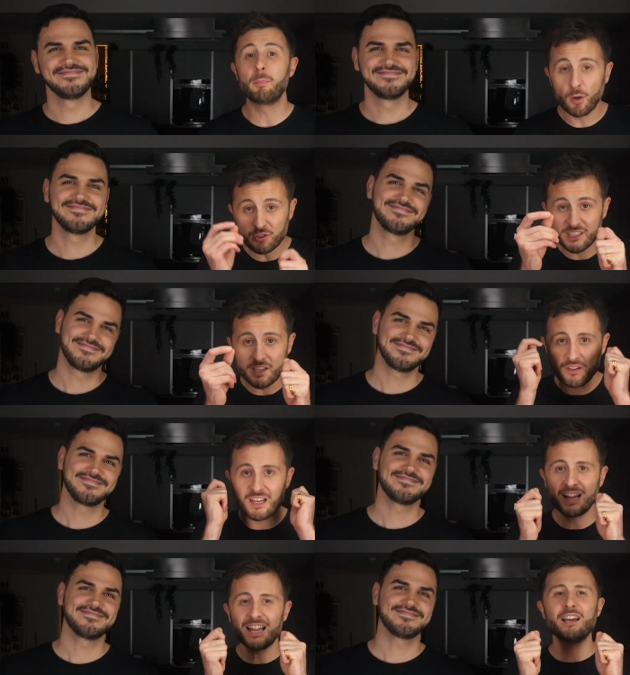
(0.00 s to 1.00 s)
Speaker 1: be positive
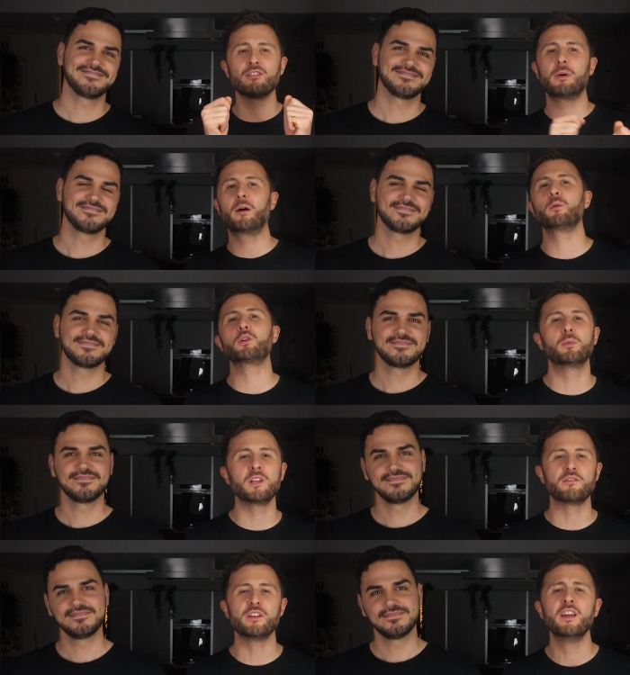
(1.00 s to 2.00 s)
and clear about what you
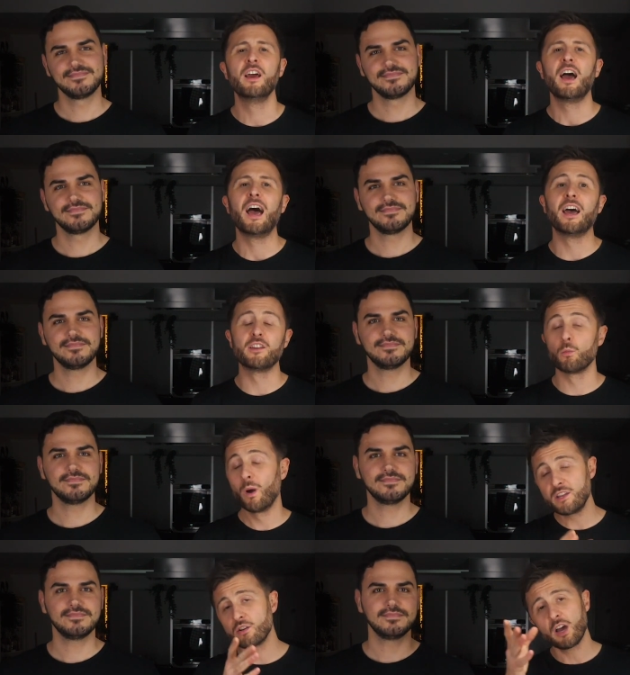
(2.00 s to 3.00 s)
believe in and
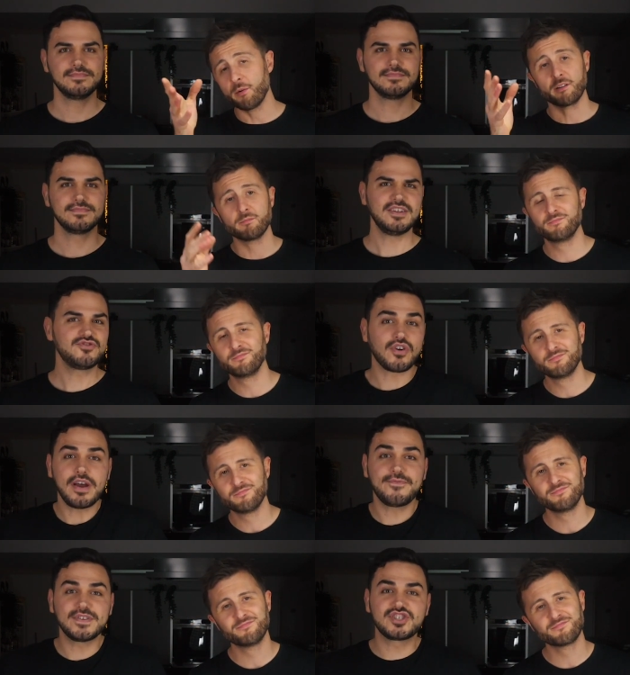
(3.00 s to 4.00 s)
where you're going. And
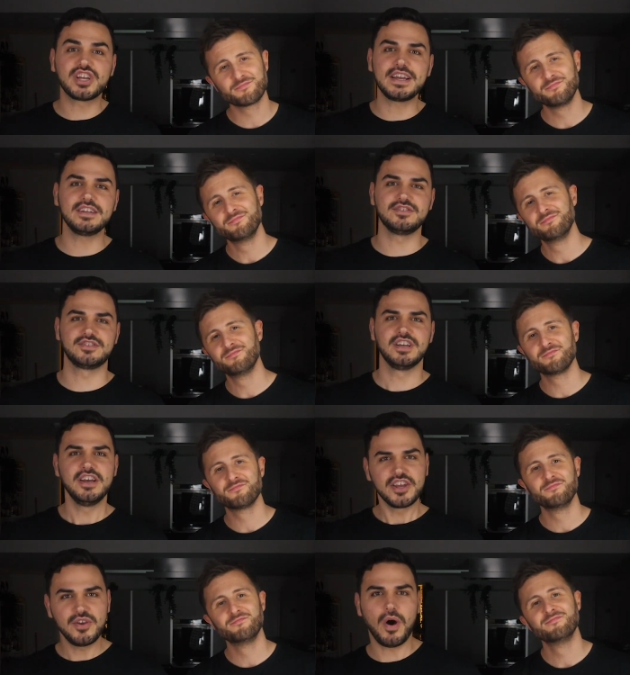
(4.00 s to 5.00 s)
drive for change.
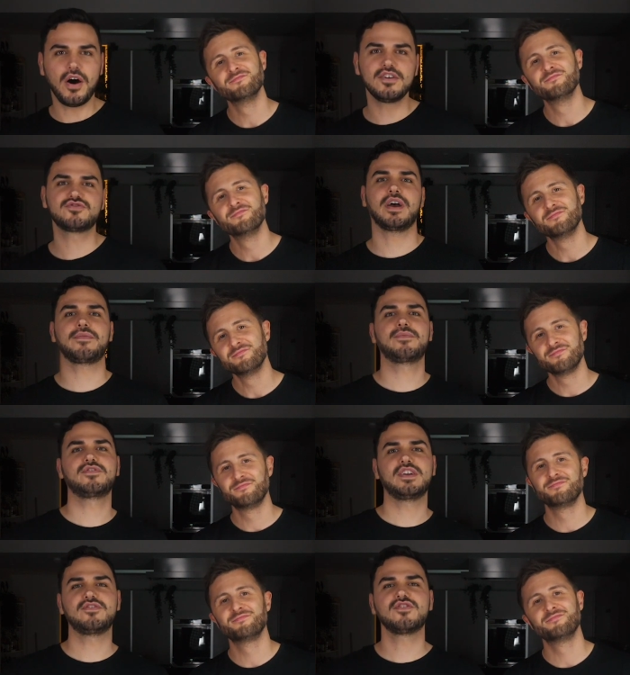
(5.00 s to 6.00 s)
You are driving for
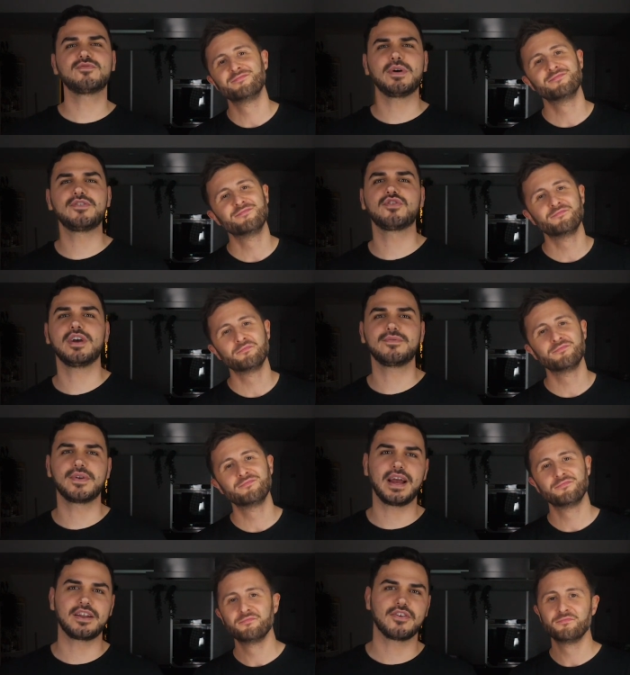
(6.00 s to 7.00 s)
change just by trying
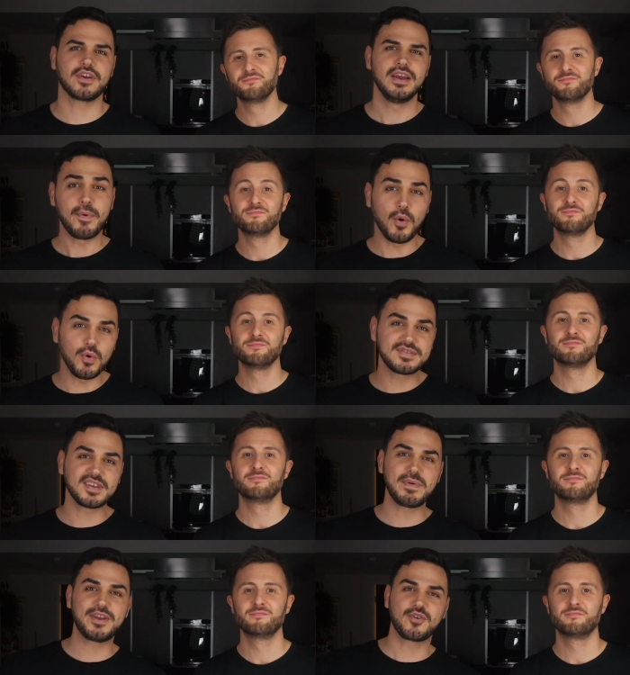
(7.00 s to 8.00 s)
veganuary, but
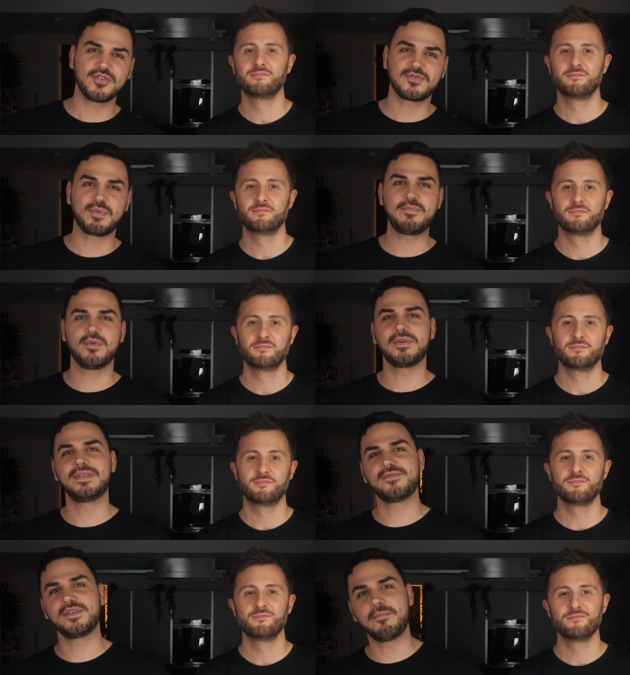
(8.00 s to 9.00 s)
also be good to people with
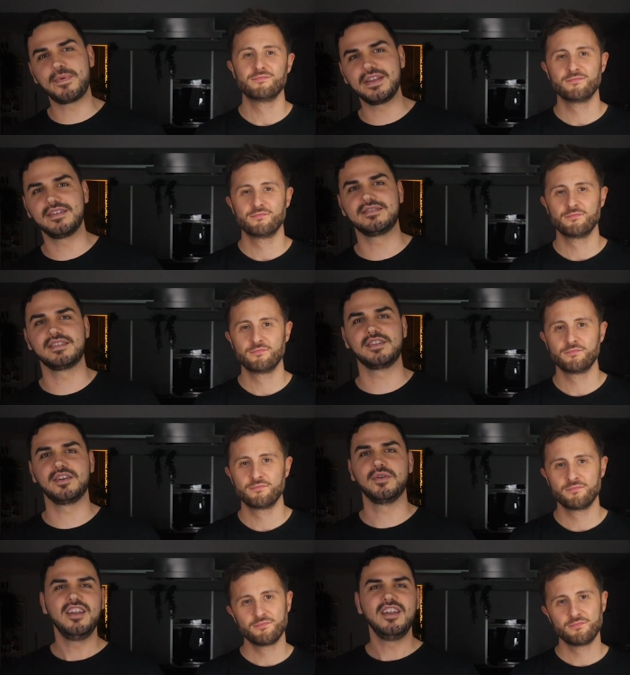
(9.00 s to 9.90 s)
different opinions than you.